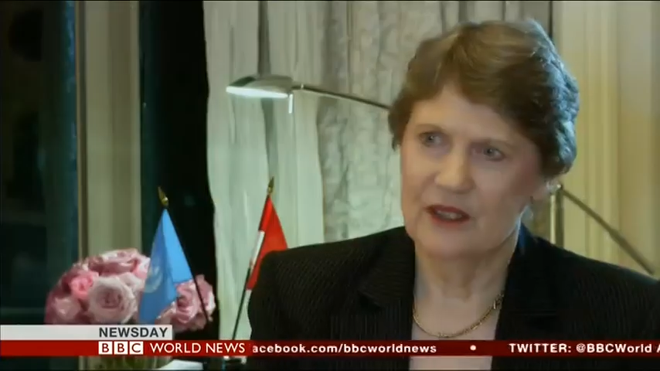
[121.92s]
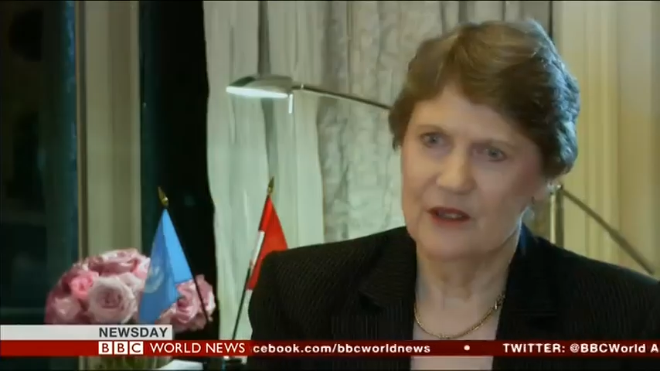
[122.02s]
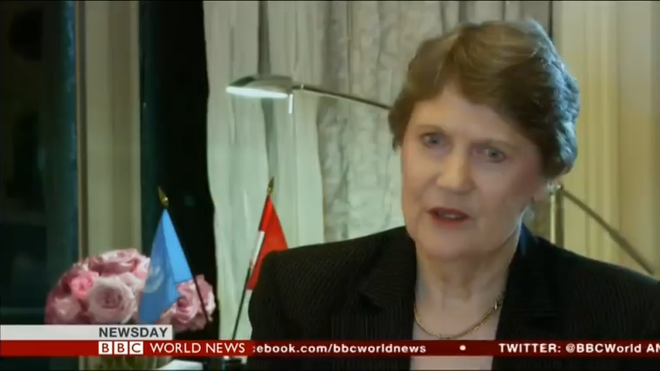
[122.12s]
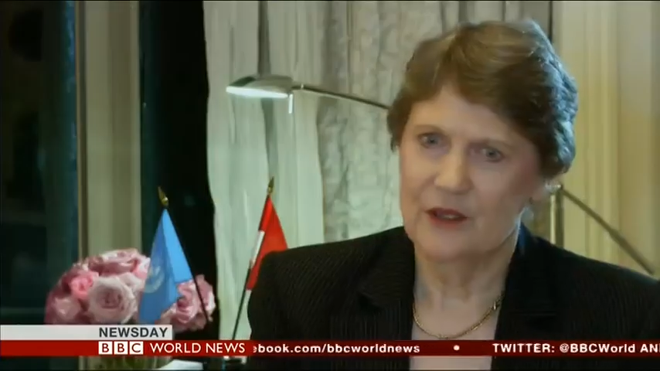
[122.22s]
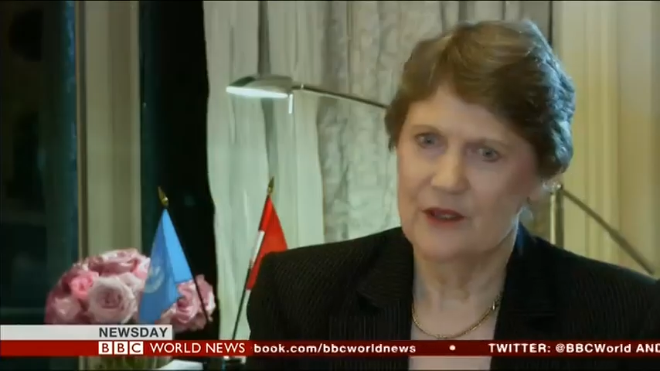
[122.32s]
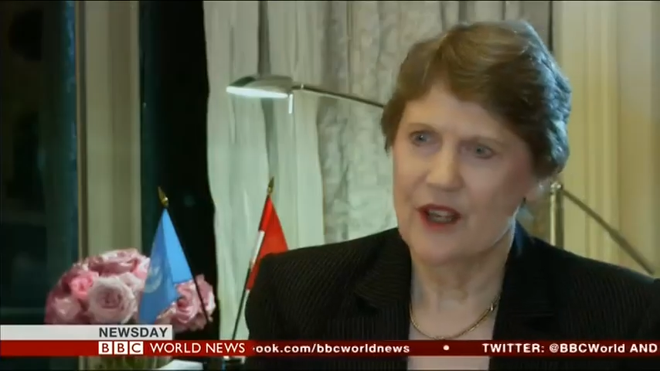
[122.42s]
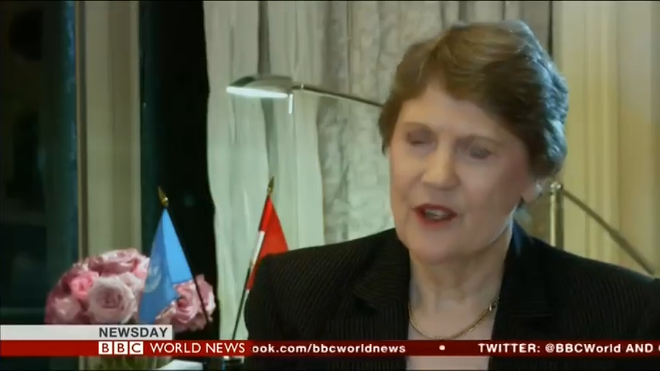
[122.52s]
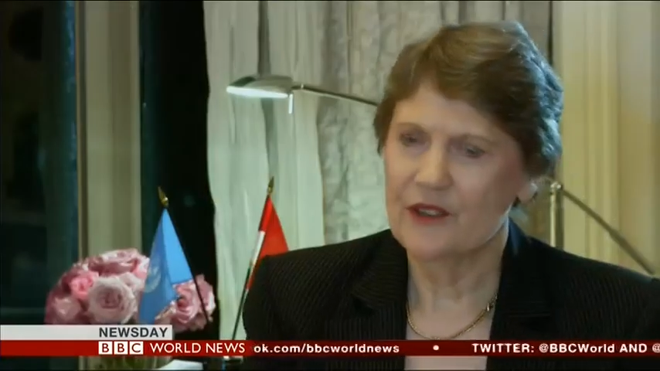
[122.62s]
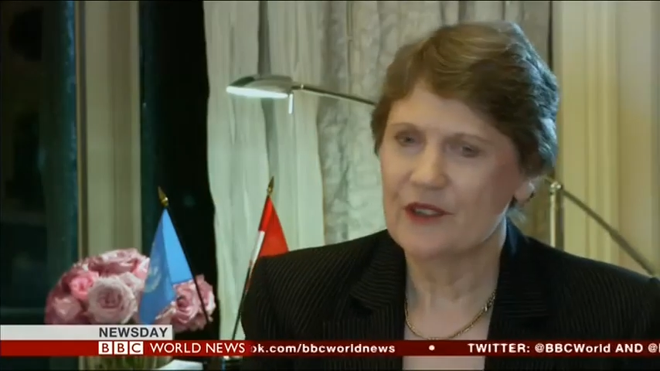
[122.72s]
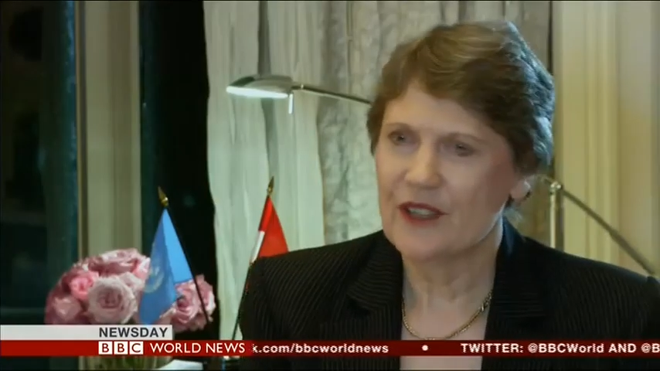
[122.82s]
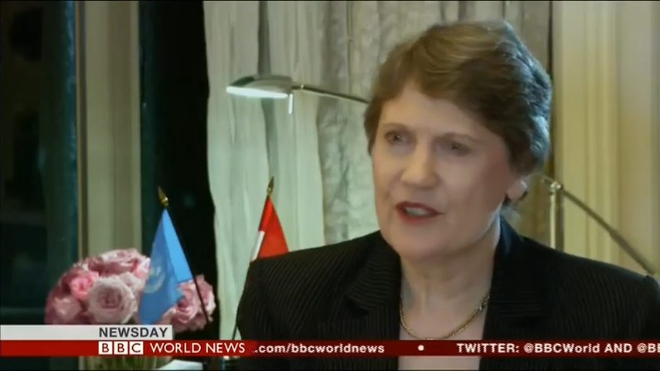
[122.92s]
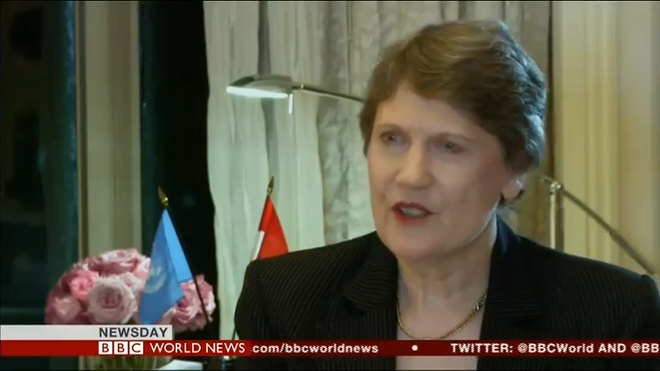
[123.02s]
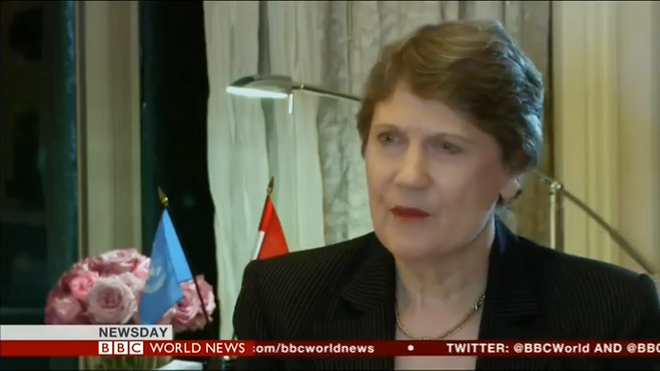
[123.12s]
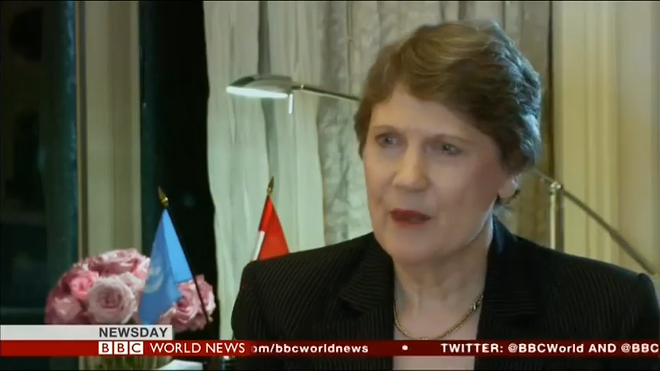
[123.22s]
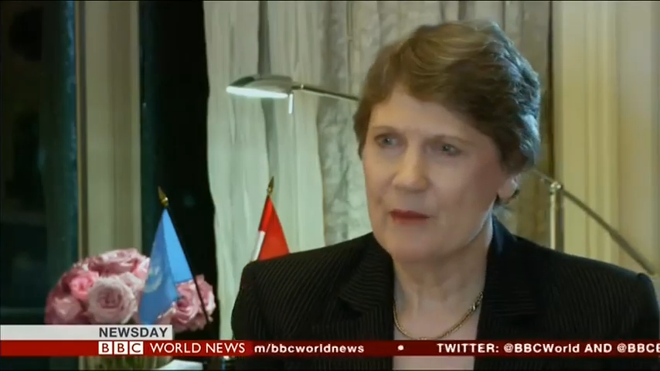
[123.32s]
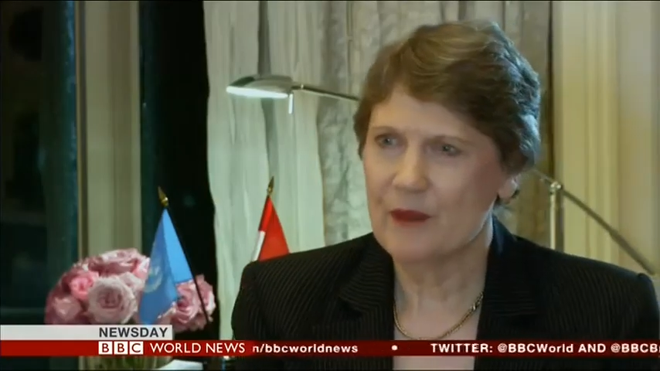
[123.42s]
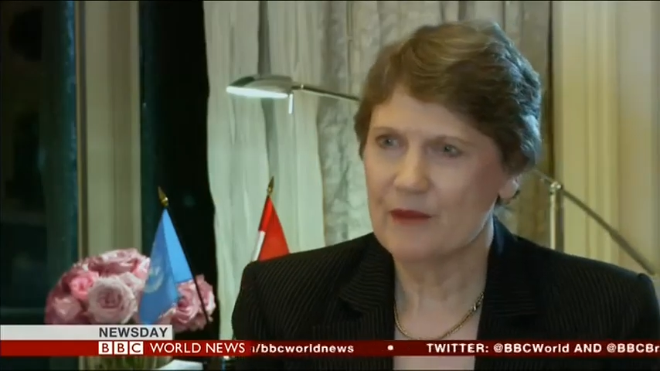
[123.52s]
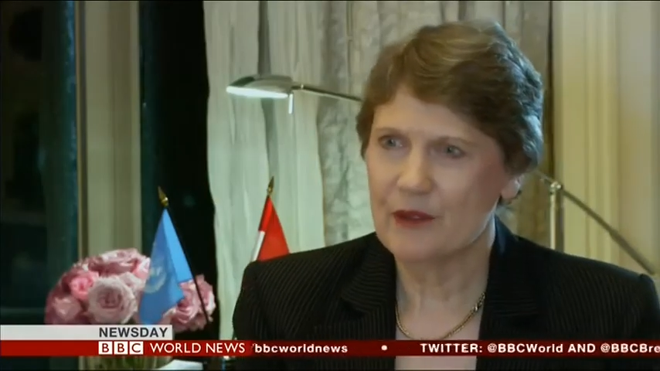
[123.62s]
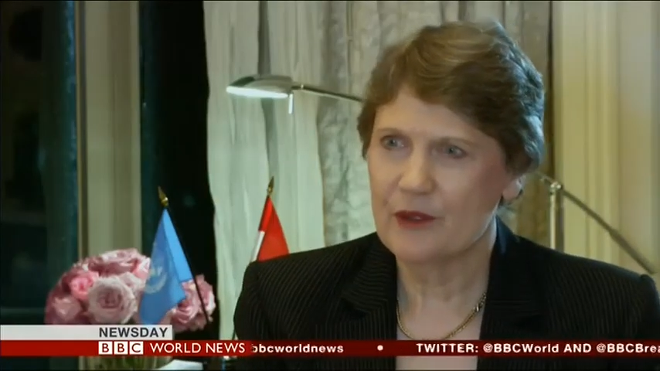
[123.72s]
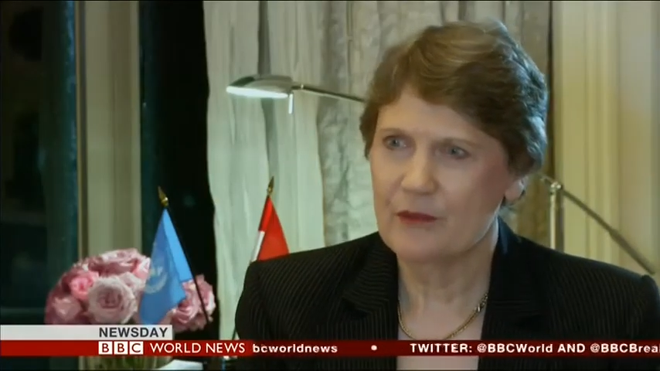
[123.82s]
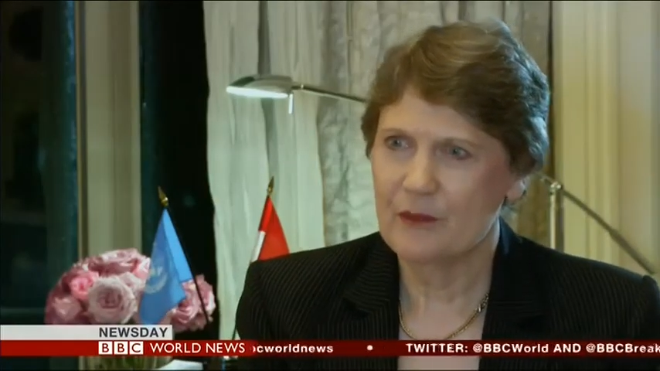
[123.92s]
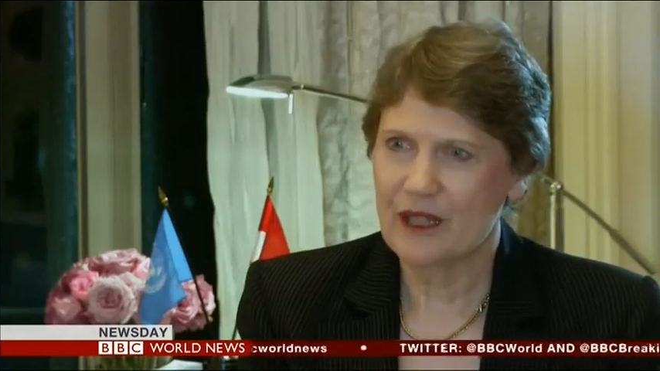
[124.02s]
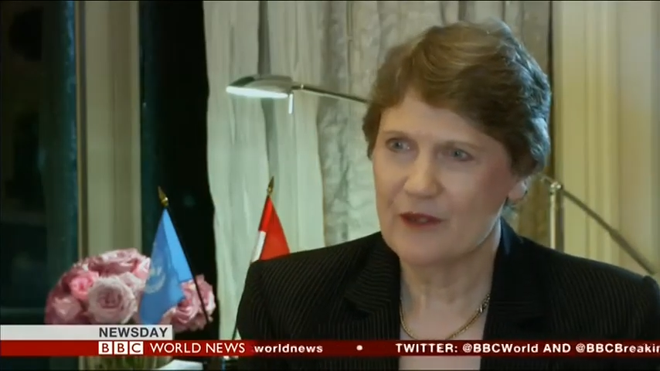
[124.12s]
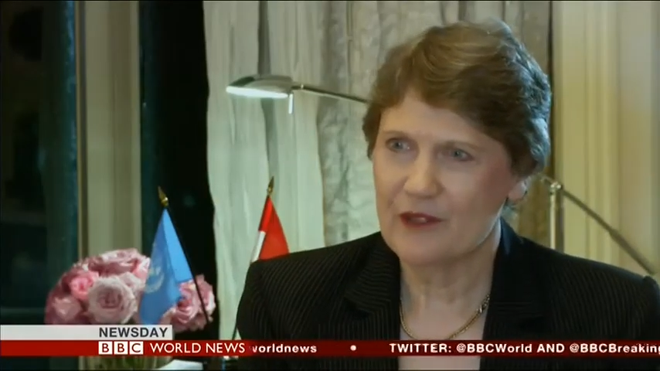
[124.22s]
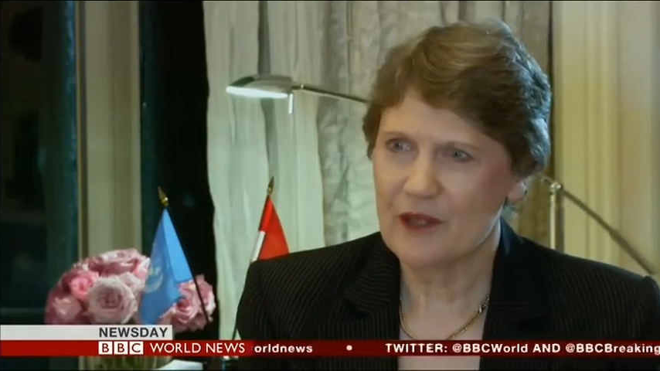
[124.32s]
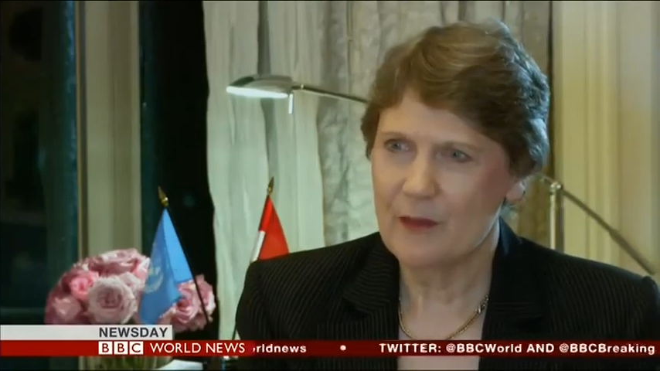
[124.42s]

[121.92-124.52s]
Well, who knows? That's a matter for